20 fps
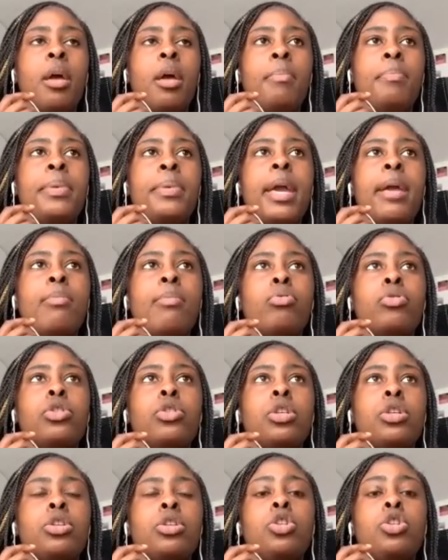be able
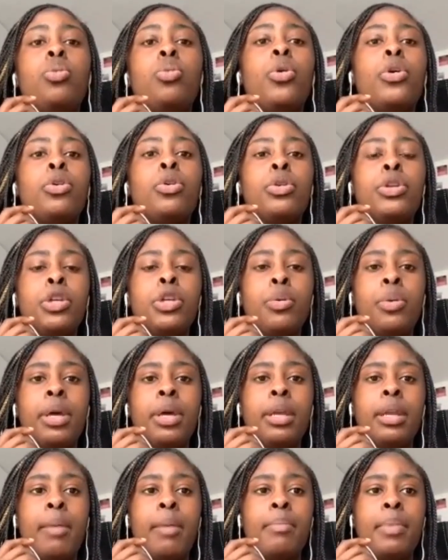to do what you're
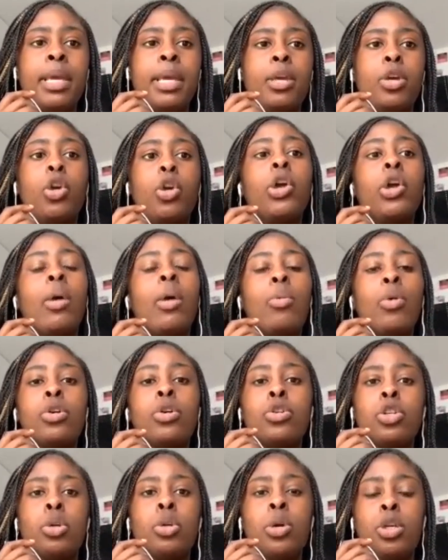doing and be good at what
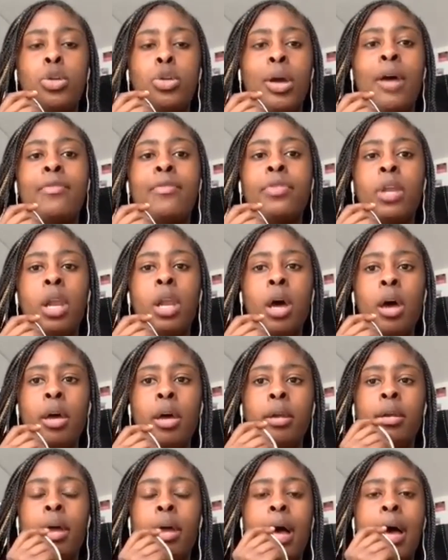you're doing, you have to
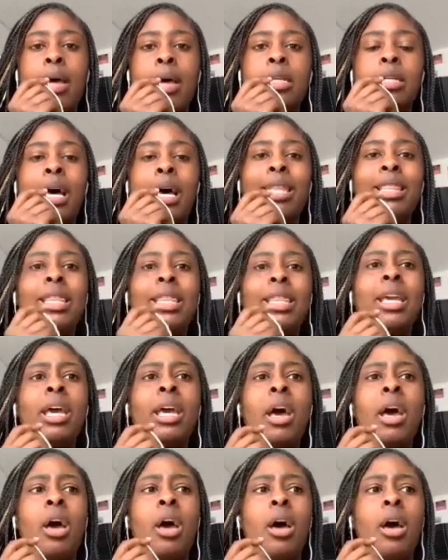learn. And I think
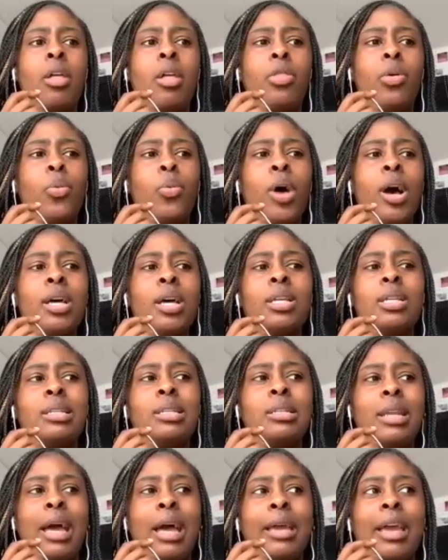the words
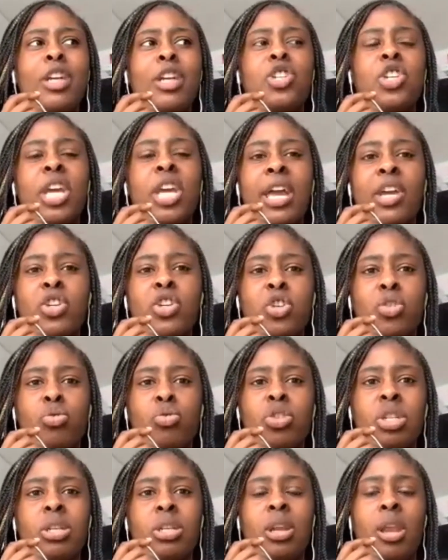like education or
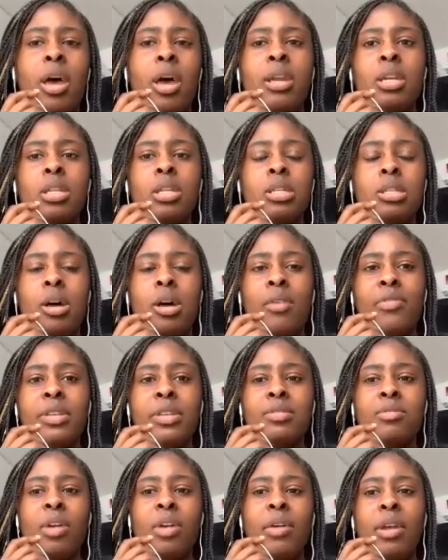just learning and stuff
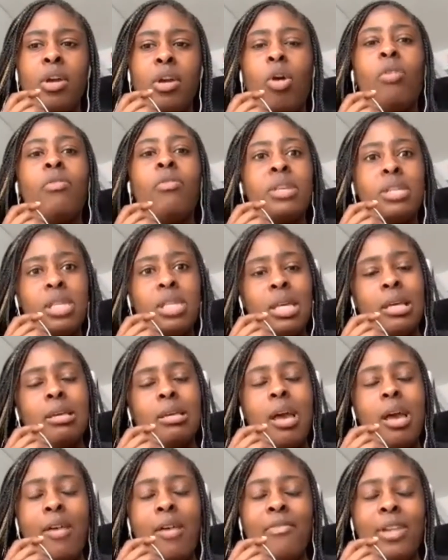is very
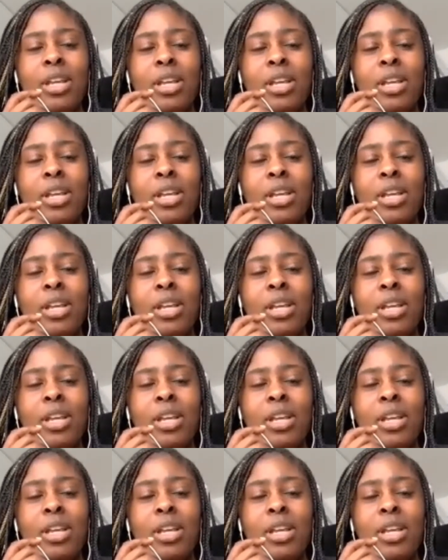obviously heavily